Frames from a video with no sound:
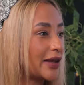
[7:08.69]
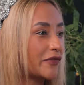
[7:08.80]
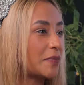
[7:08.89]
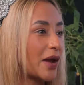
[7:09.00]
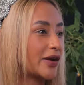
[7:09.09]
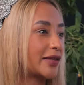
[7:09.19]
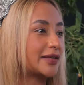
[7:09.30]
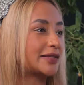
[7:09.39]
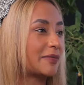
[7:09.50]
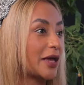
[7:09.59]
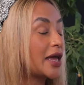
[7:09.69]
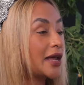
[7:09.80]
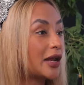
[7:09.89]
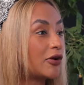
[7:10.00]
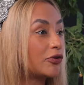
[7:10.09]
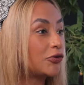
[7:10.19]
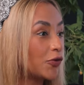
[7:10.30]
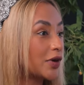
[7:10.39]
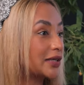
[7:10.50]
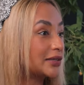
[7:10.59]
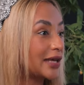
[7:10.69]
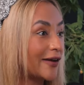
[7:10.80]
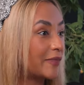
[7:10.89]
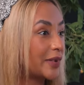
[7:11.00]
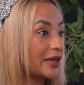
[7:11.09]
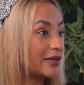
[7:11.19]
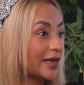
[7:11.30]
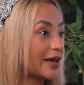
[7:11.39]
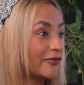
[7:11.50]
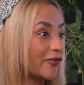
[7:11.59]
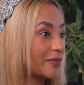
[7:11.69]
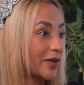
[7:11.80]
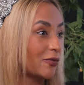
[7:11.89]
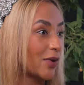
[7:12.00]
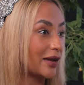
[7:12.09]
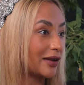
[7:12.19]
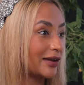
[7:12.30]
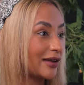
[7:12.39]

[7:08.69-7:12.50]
that every parent has to make. Now, your kids have been there from day one.